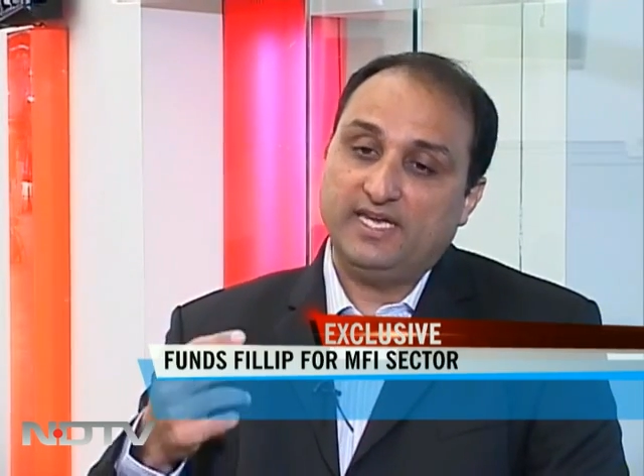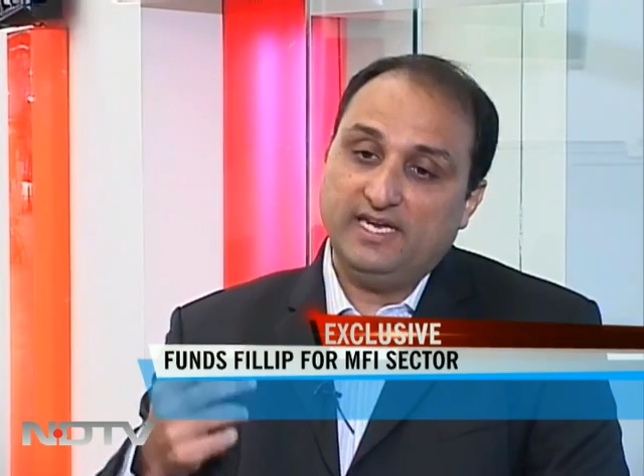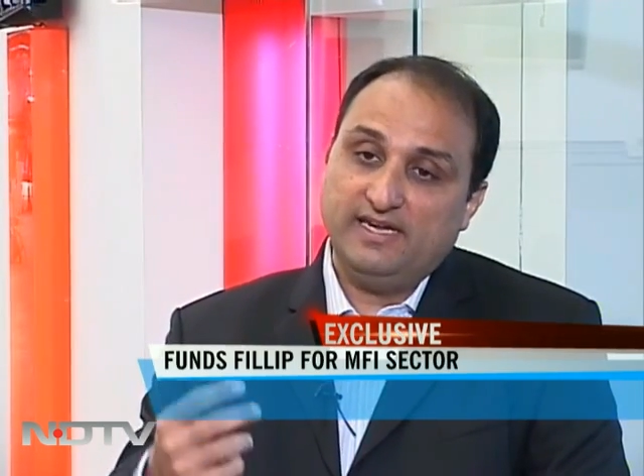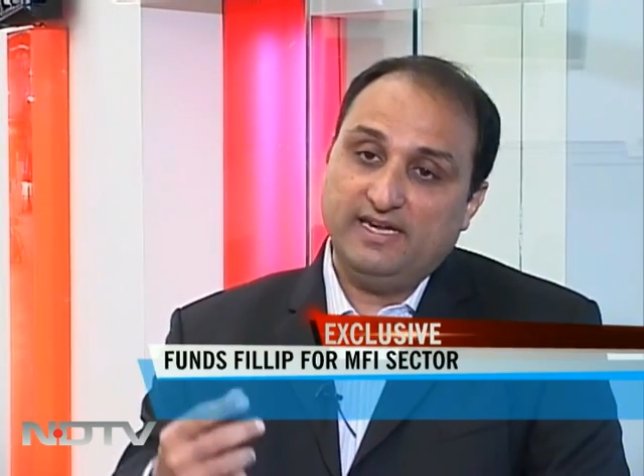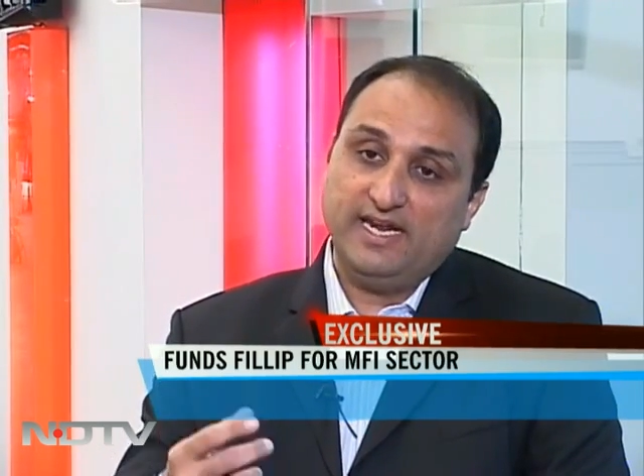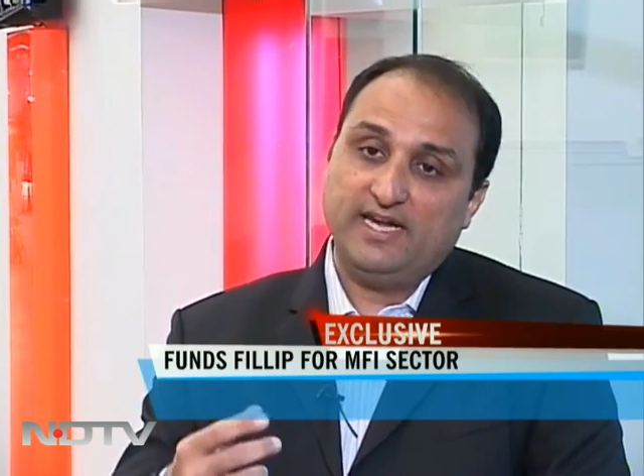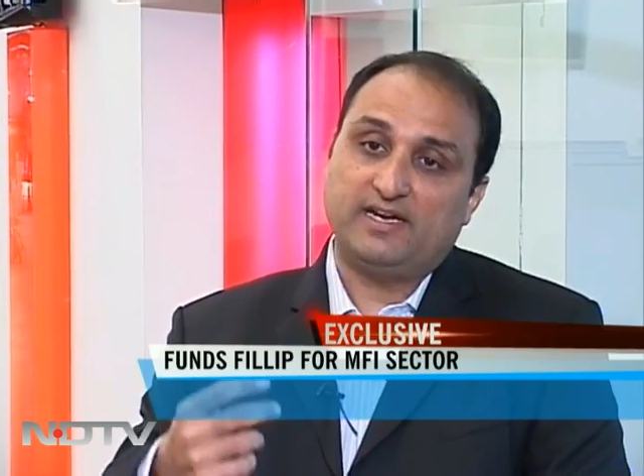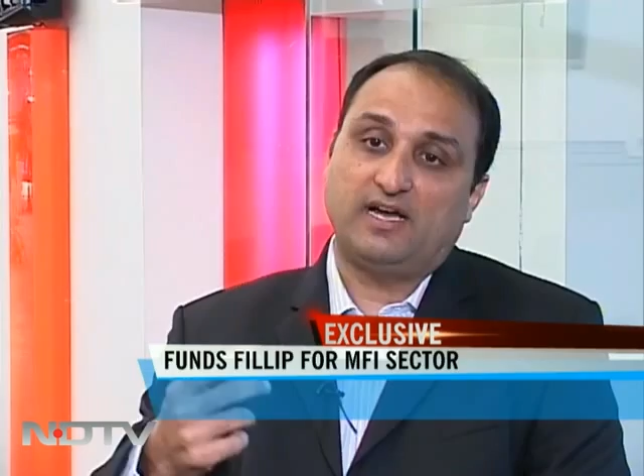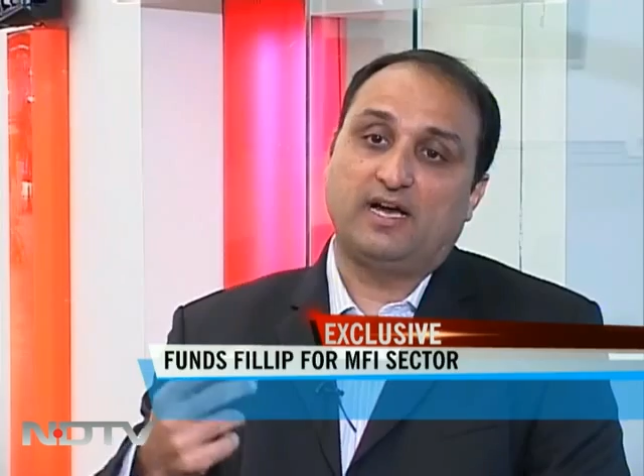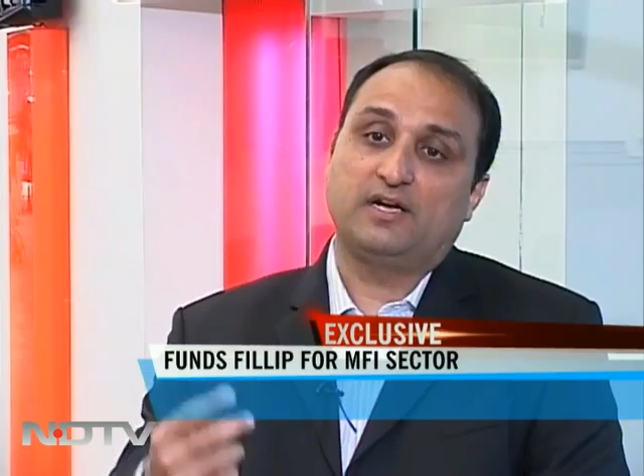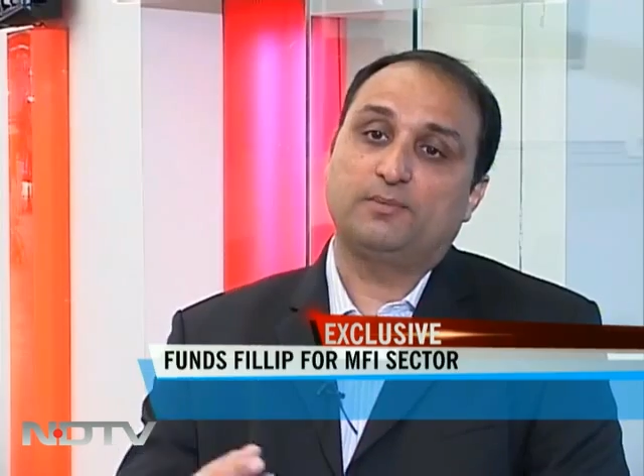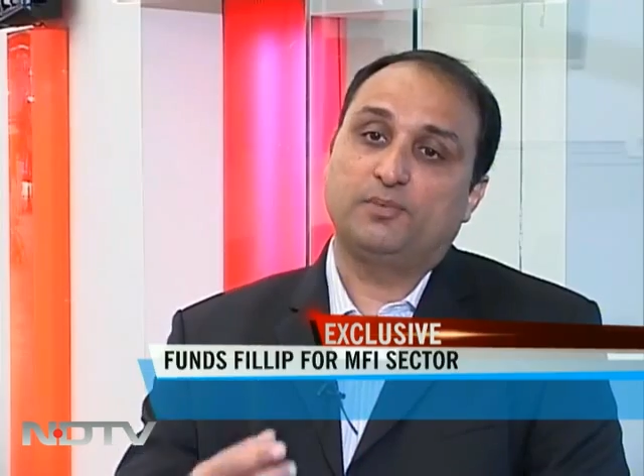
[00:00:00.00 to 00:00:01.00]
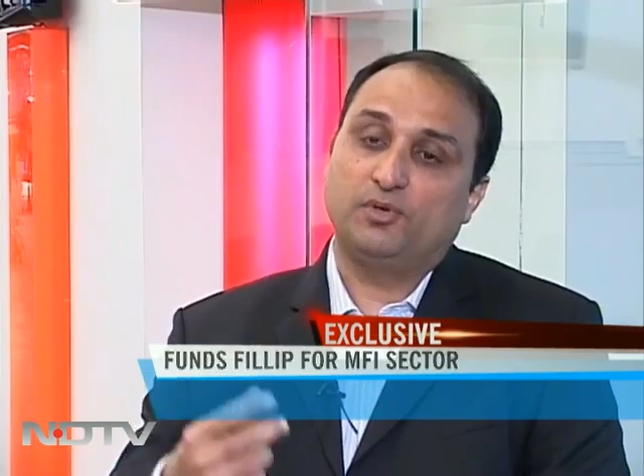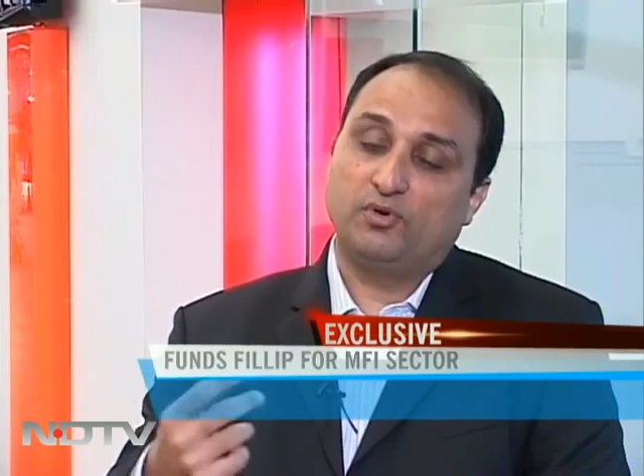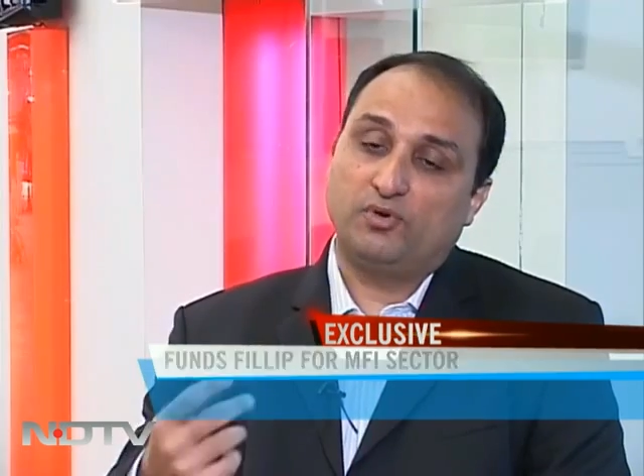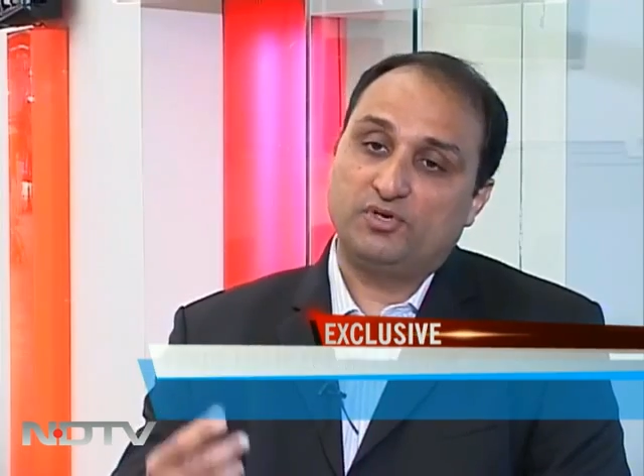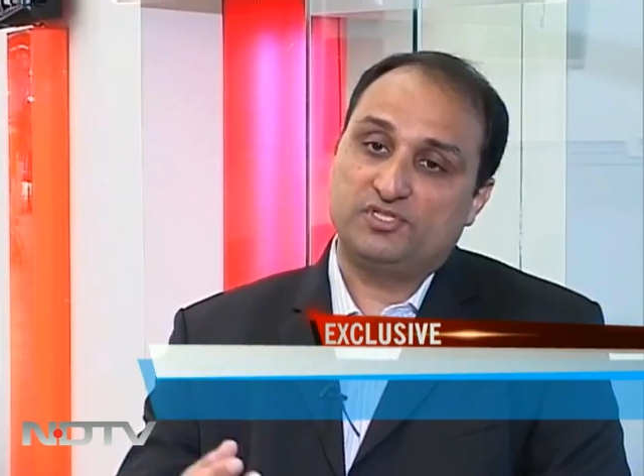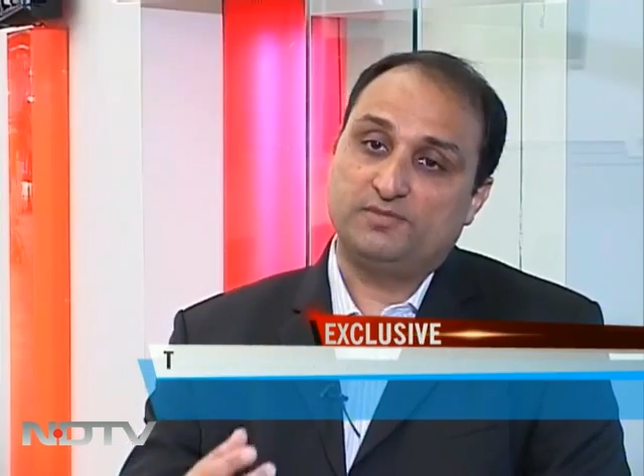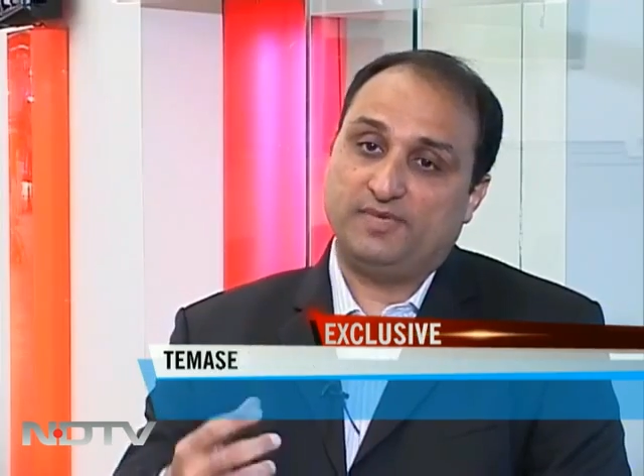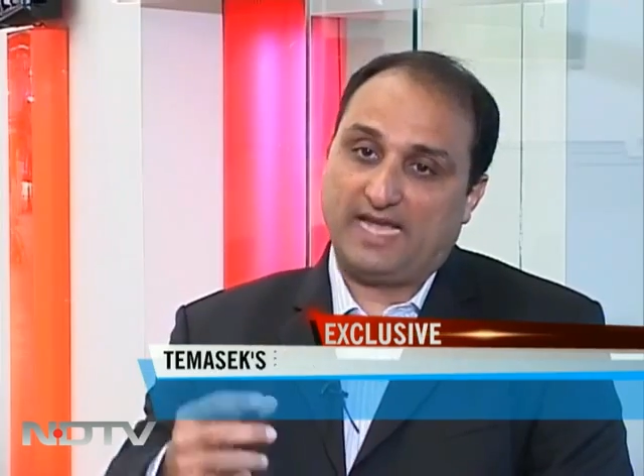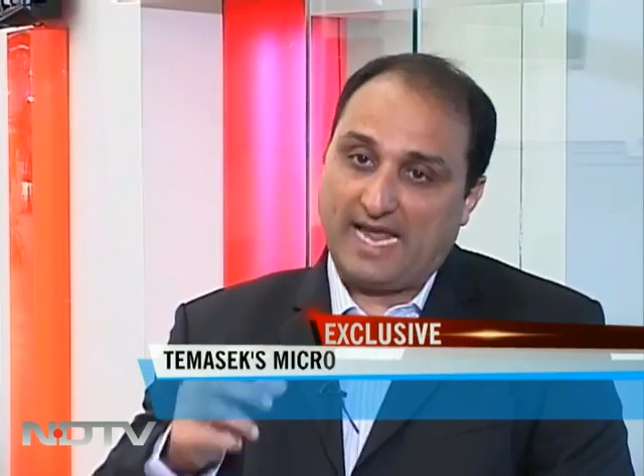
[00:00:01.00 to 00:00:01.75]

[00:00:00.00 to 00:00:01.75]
innate entrepreneurship